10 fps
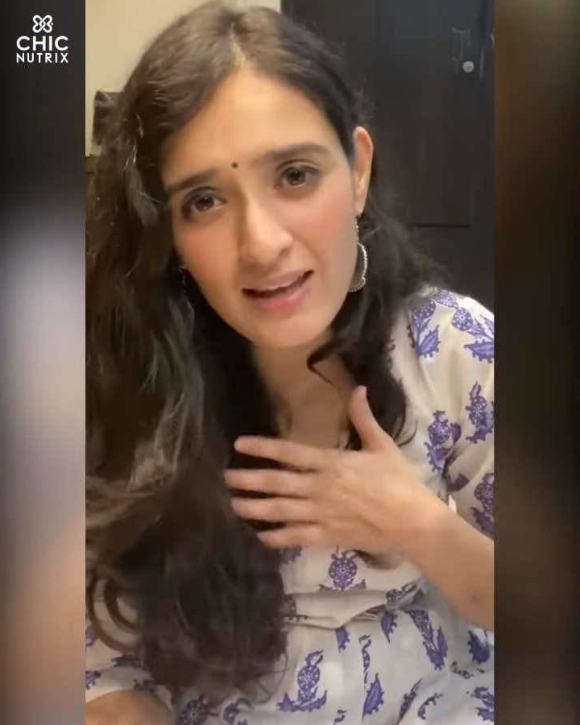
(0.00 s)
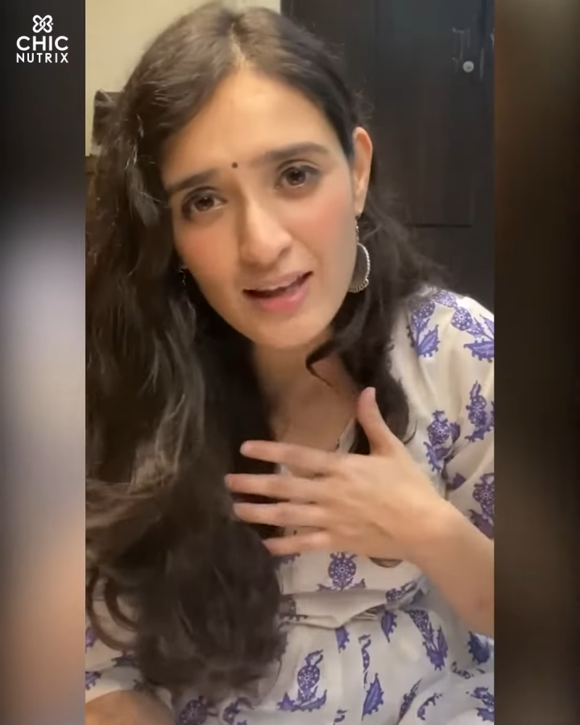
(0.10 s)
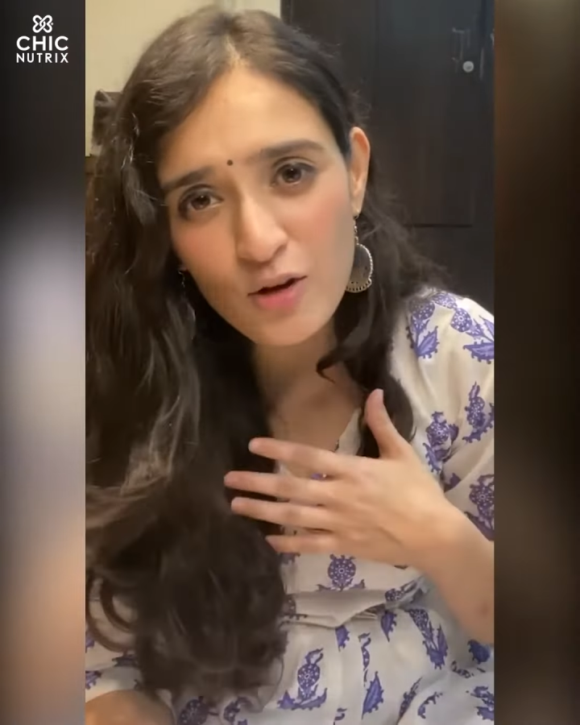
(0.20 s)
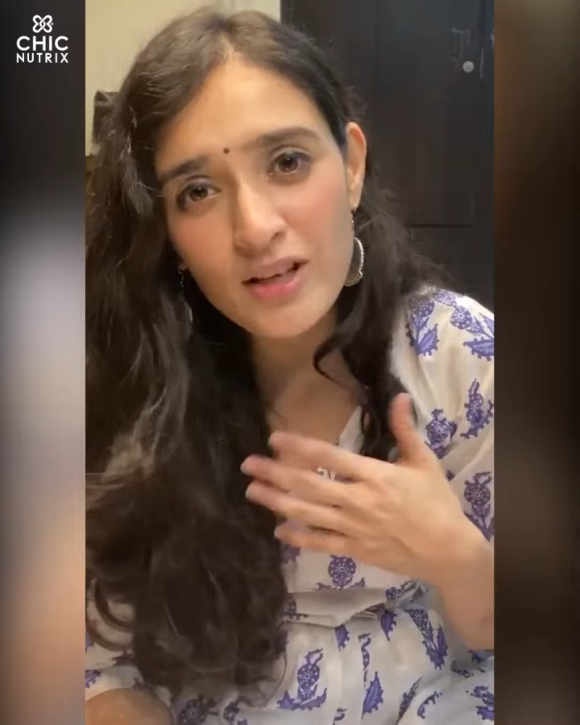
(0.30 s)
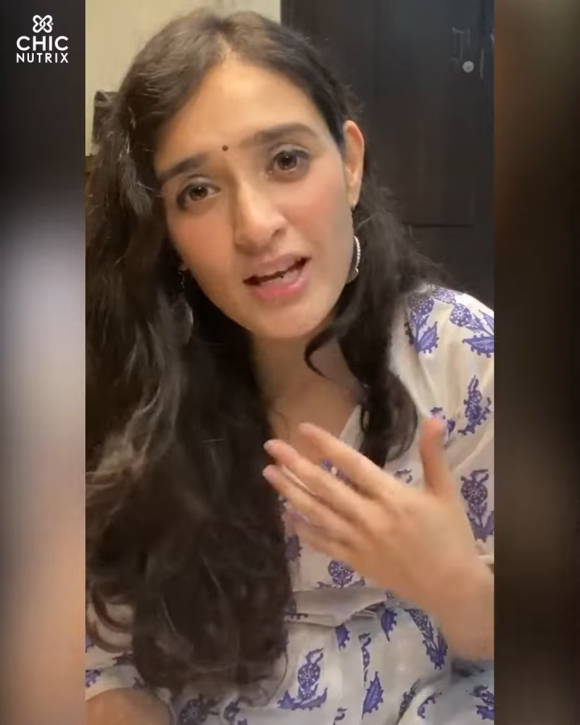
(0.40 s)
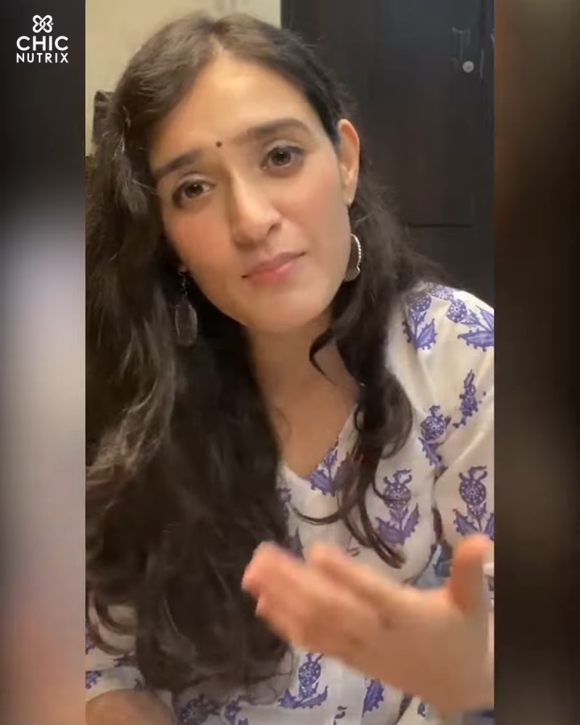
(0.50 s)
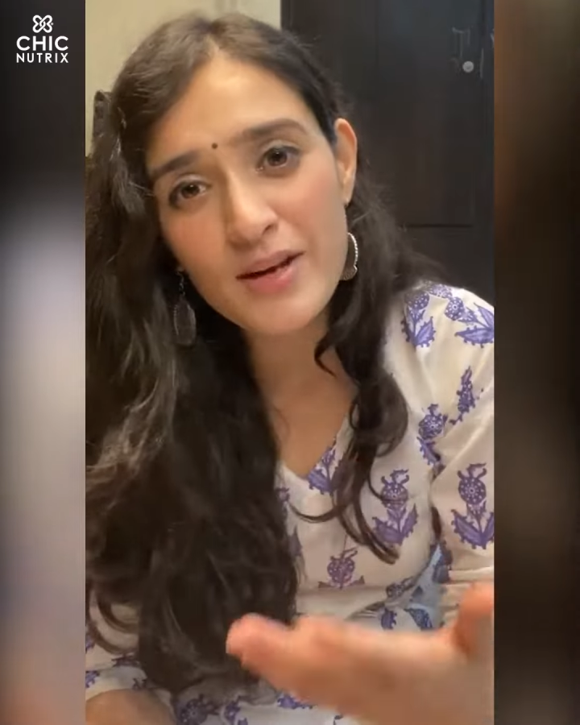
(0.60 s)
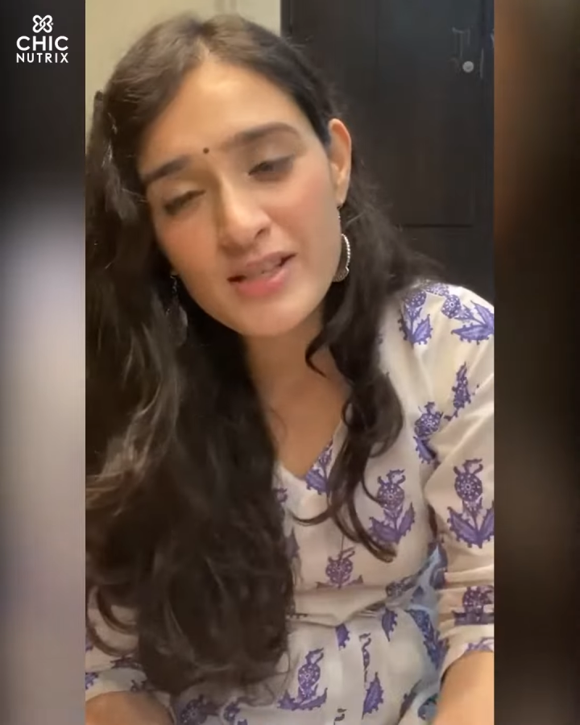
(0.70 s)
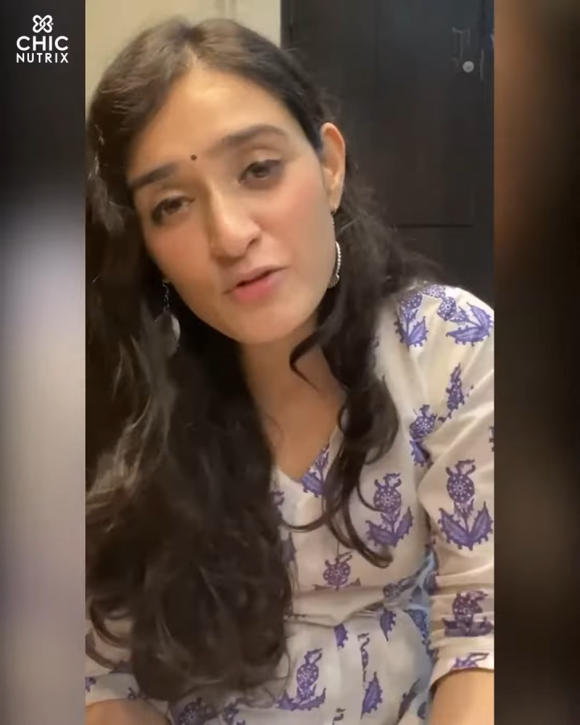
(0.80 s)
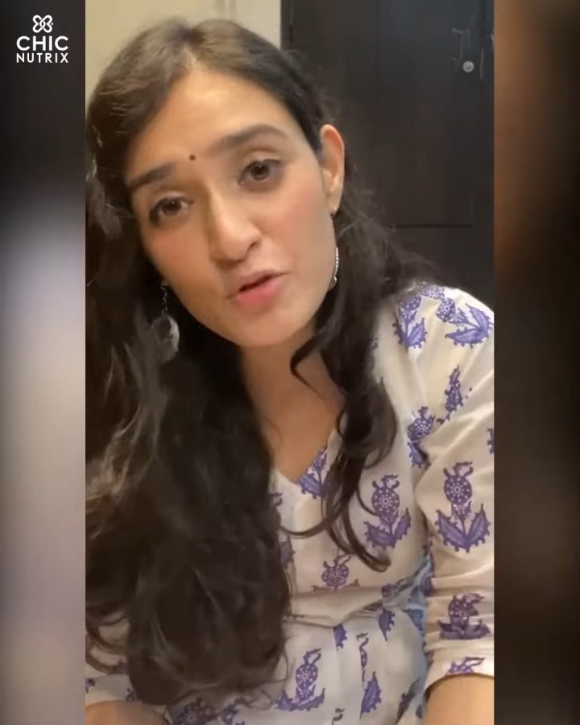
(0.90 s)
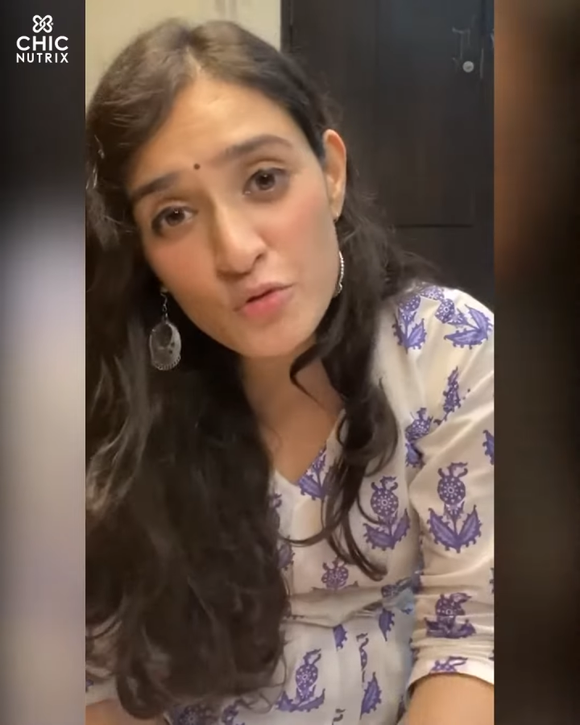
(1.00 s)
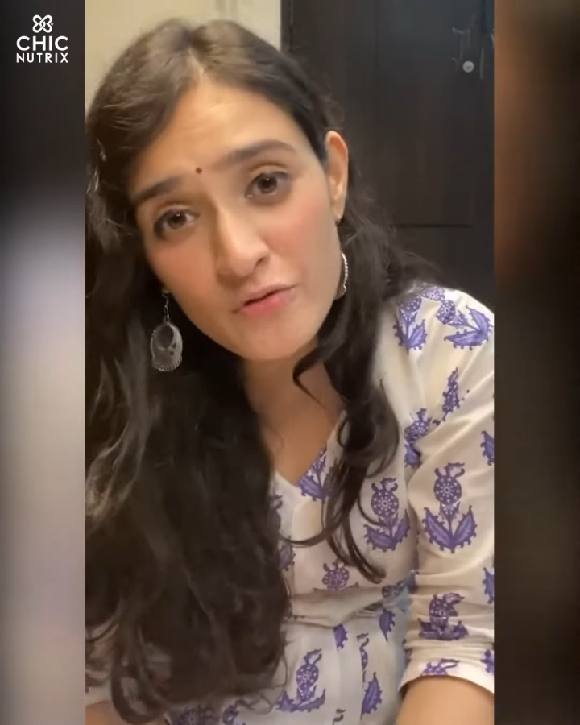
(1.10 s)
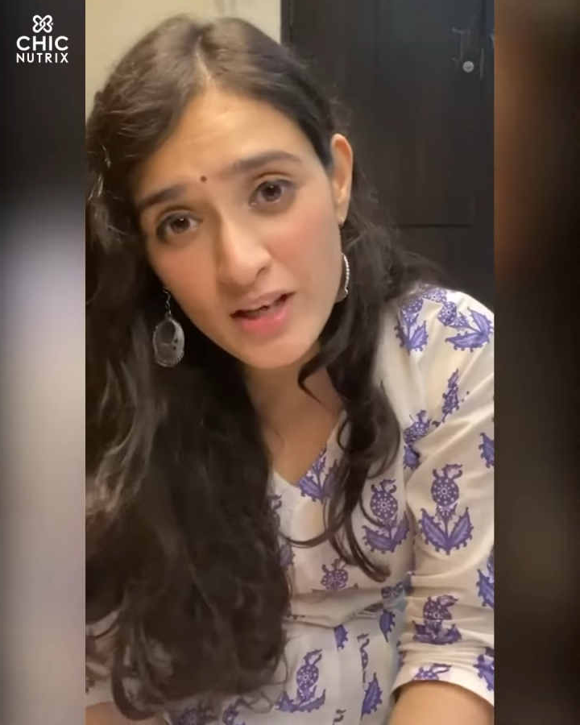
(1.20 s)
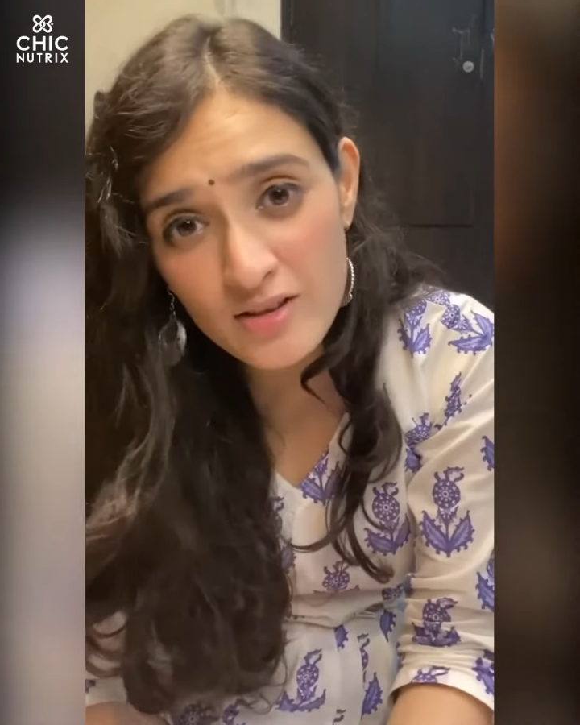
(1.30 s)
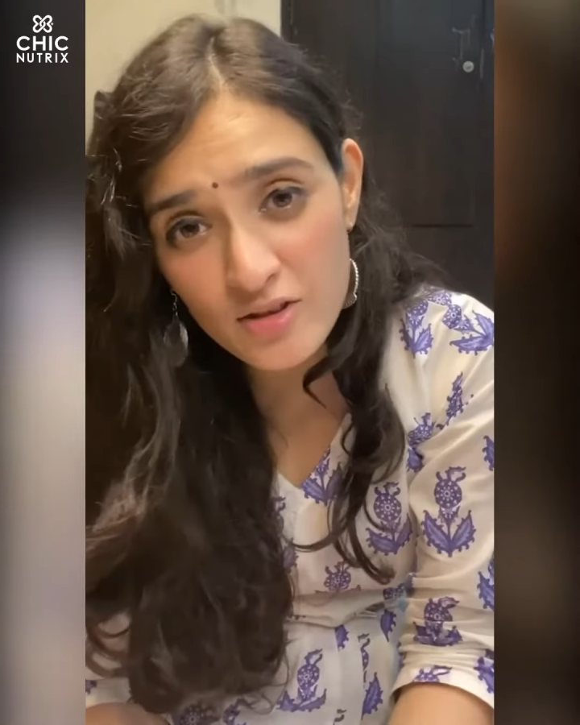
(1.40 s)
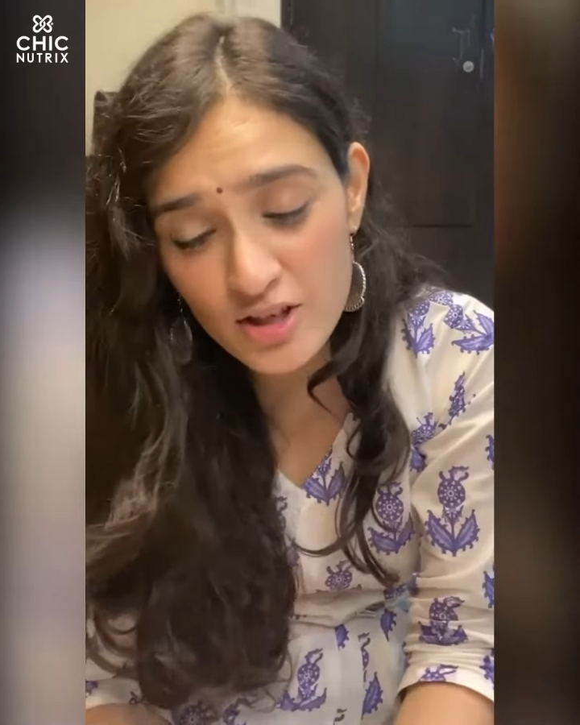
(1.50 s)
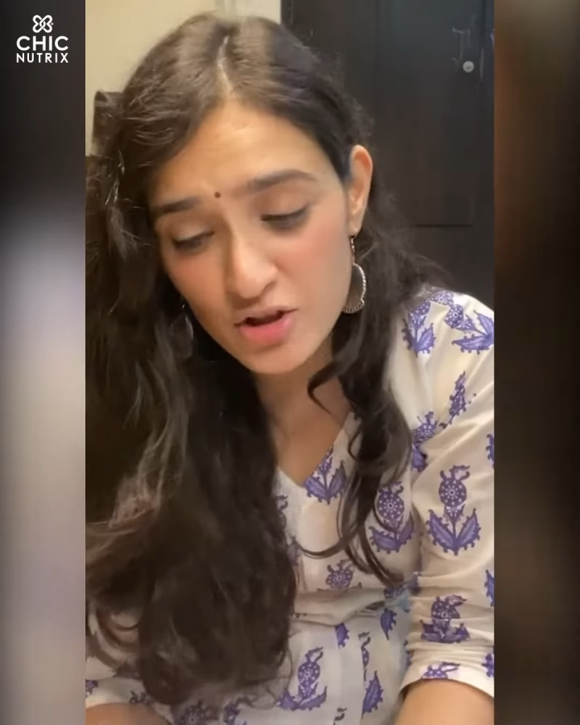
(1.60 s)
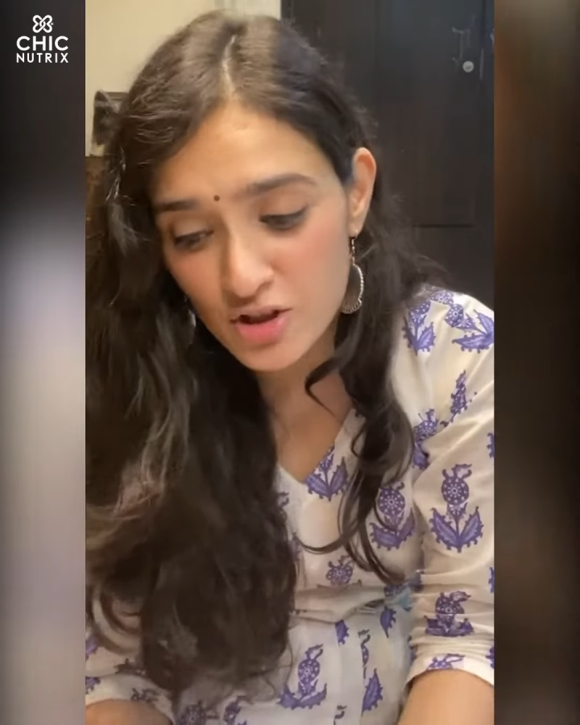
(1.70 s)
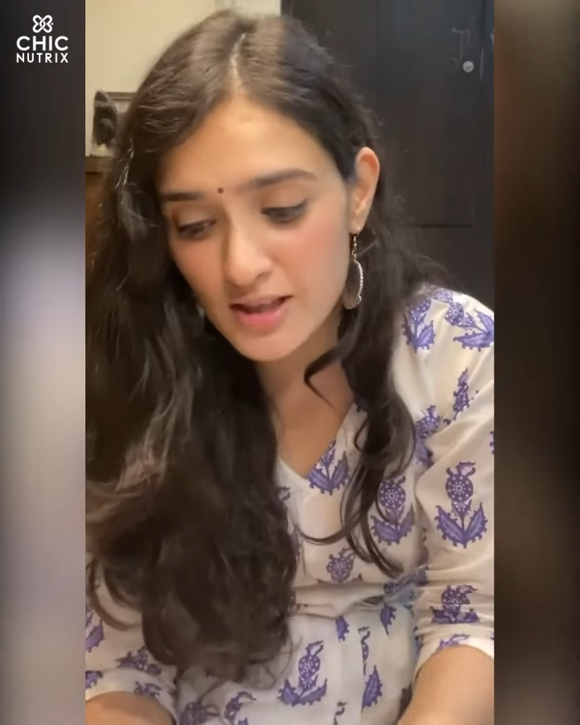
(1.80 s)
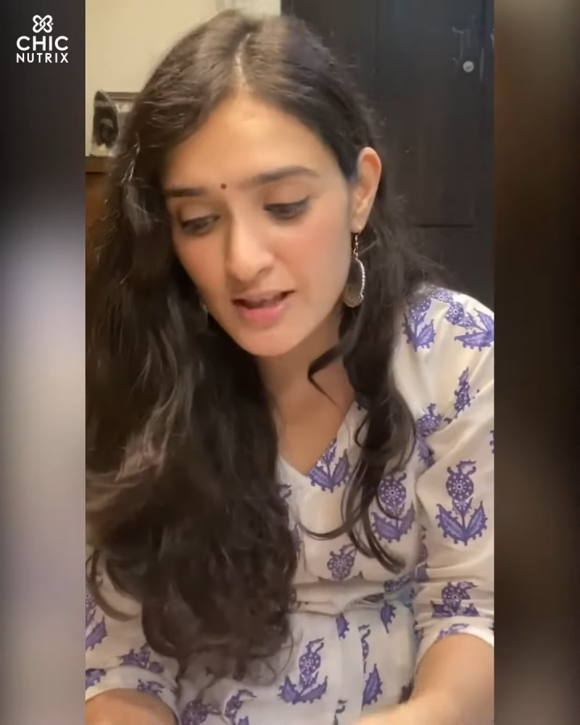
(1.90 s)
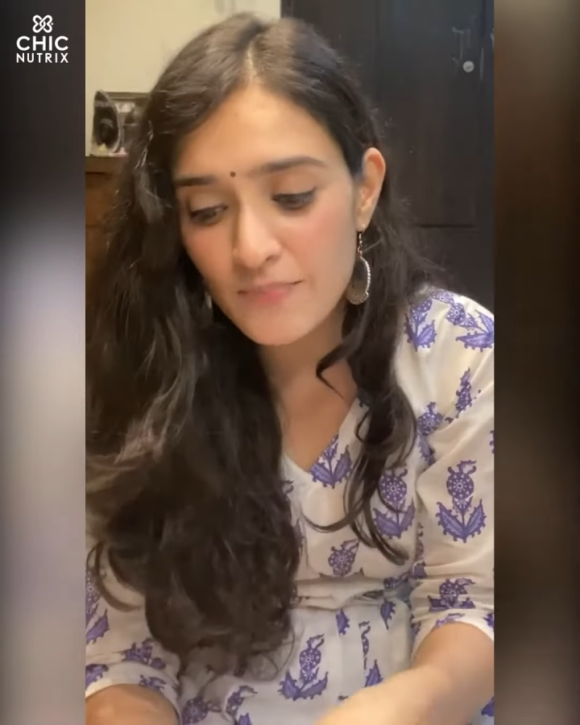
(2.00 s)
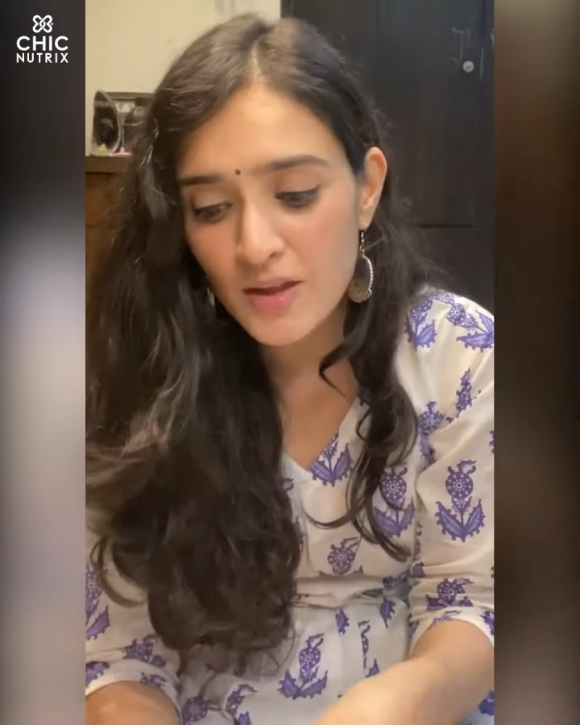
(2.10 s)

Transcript: cannot get myself to do very religiously.